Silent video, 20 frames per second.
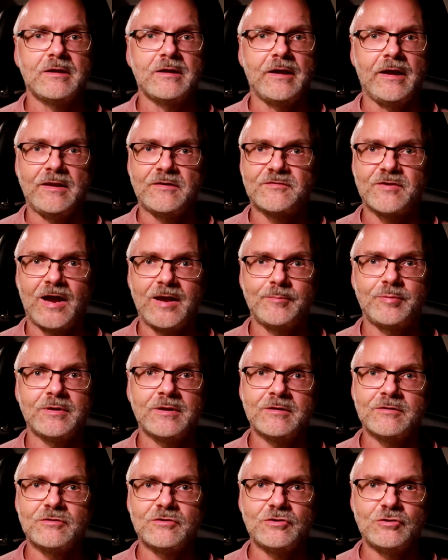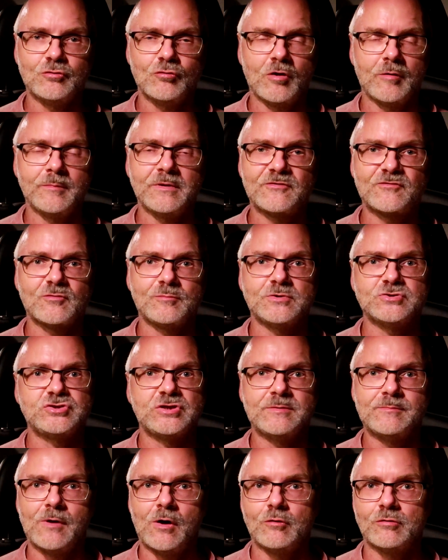and type in your
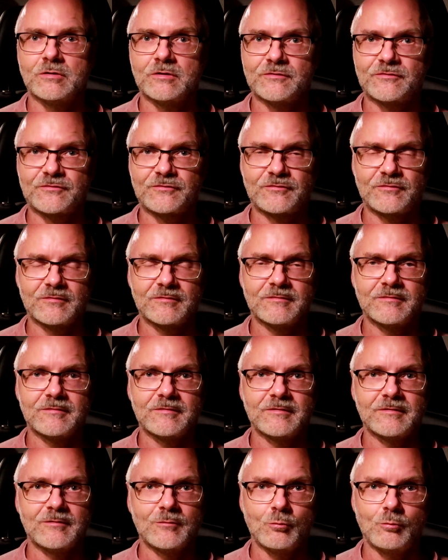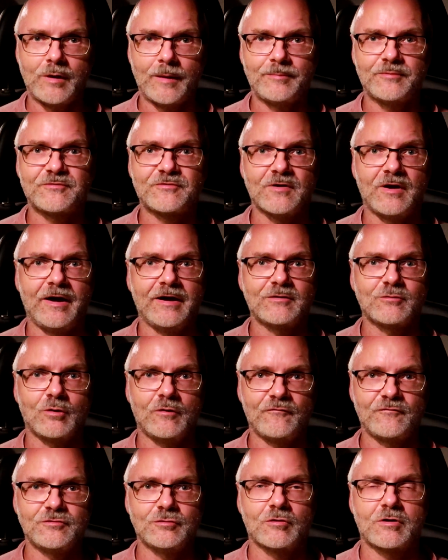Mitsubishi Motors website
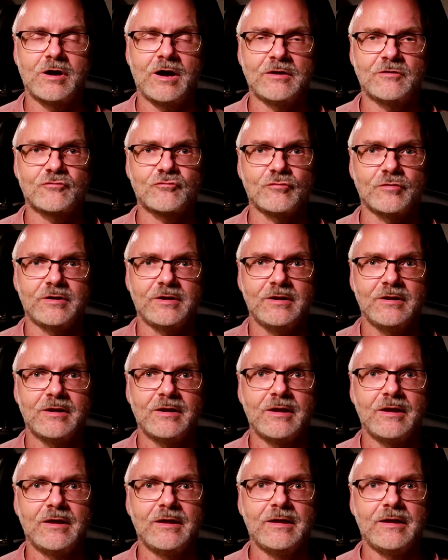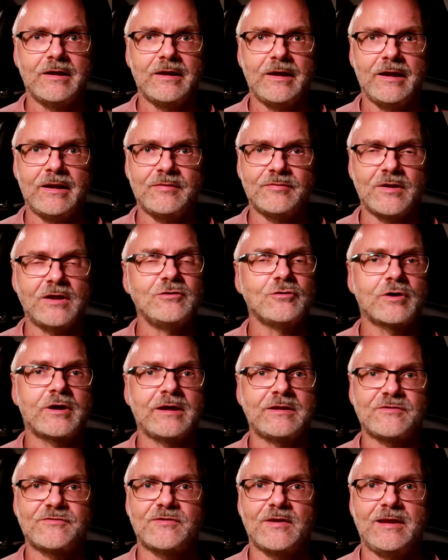of your country, and then you
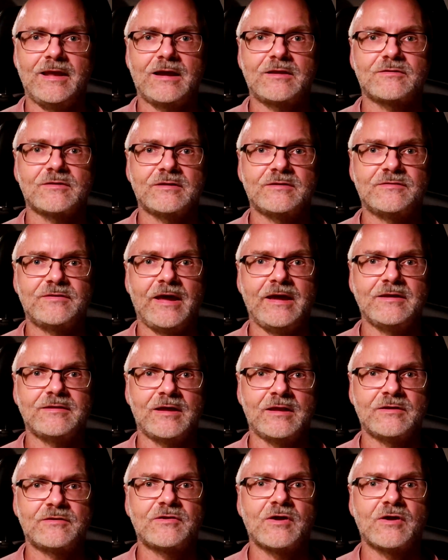can select a date and